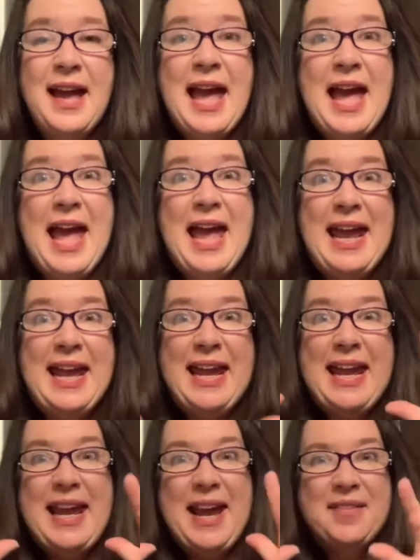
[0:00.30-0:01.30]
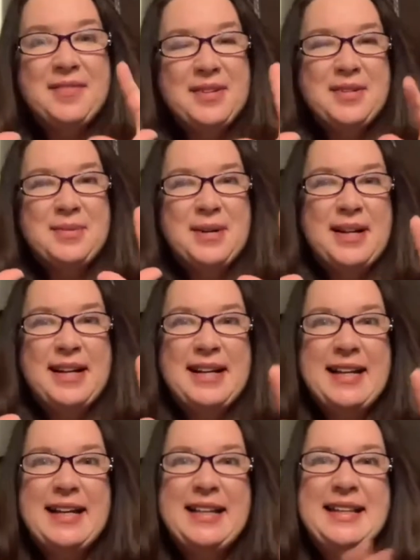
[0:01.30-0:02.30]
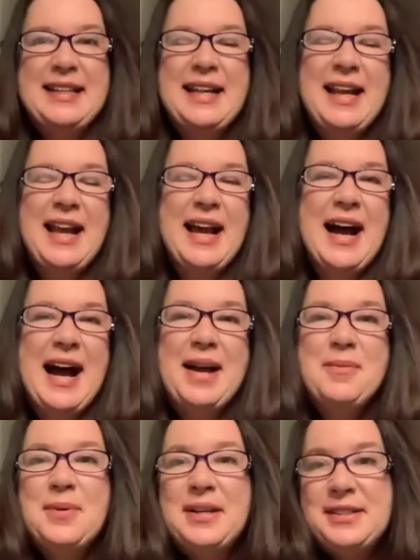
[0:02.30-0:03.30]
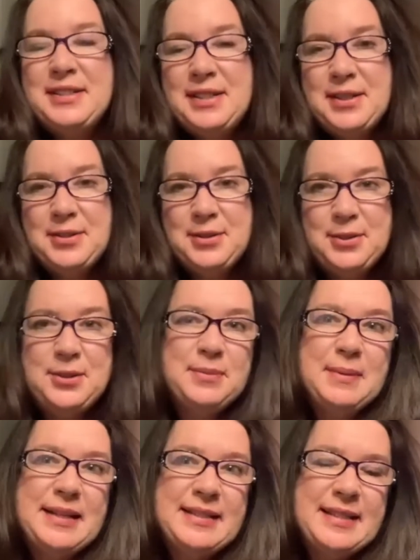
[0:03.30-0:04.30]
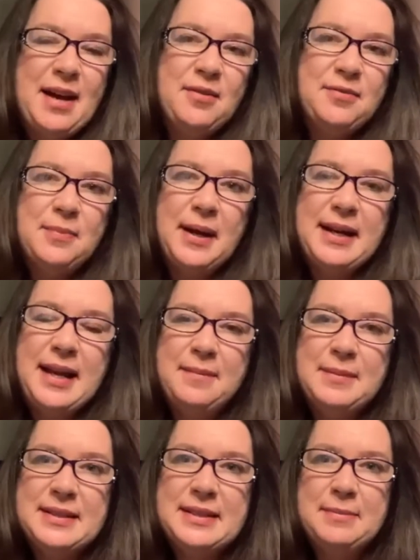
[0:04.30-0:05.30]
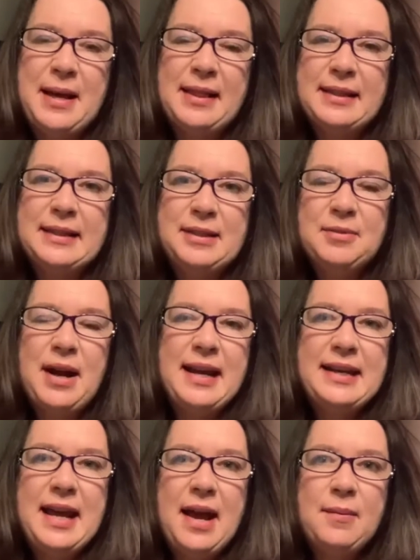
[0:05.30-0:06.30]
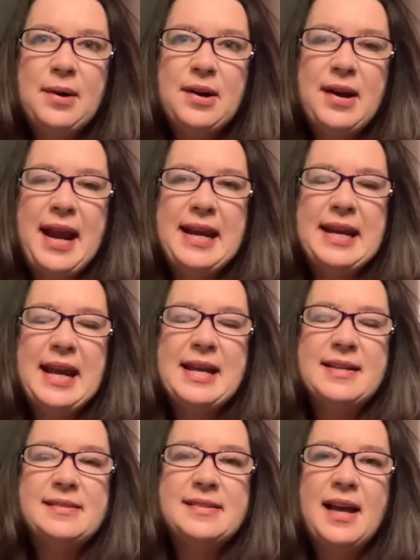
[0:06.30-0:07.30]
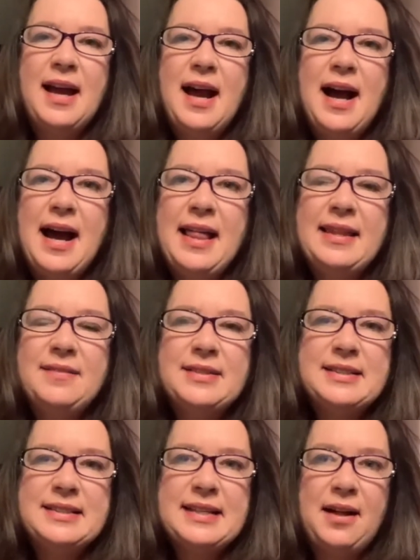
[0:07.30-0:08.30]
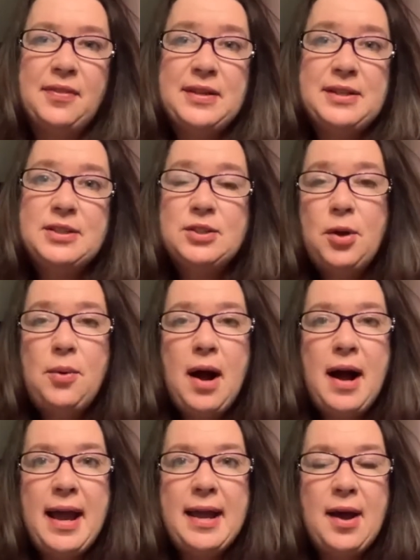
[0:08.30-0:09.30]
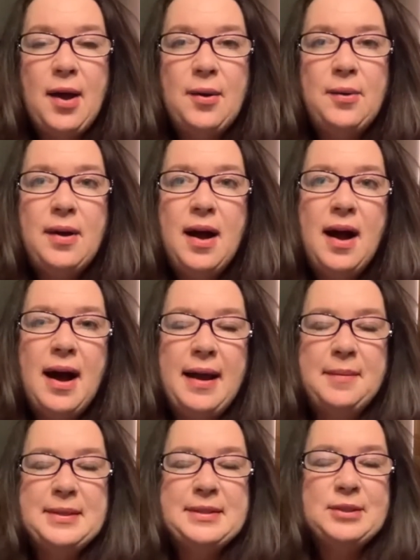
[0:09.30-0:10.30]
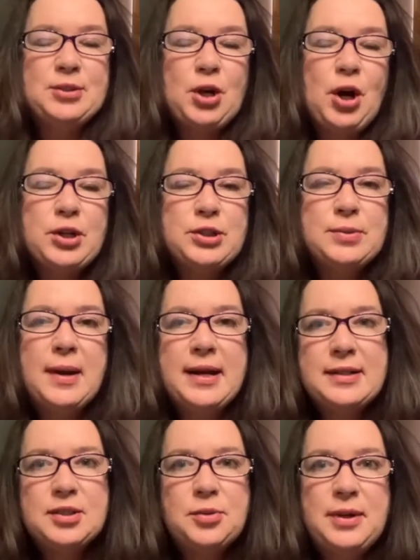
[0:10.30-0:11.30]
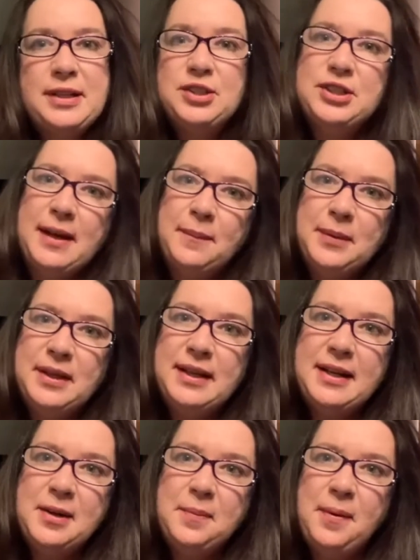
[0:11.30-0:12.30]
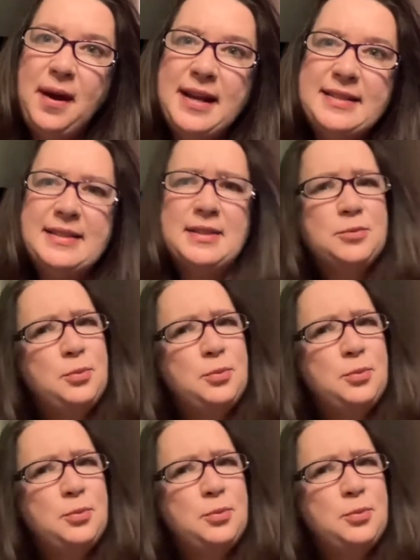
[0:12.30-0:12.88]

Hey everyone, I wanted to introduce myself. My name is Melanie Ridenour and I live in Southeast Ohio. I am a star director with Champion Enterprises.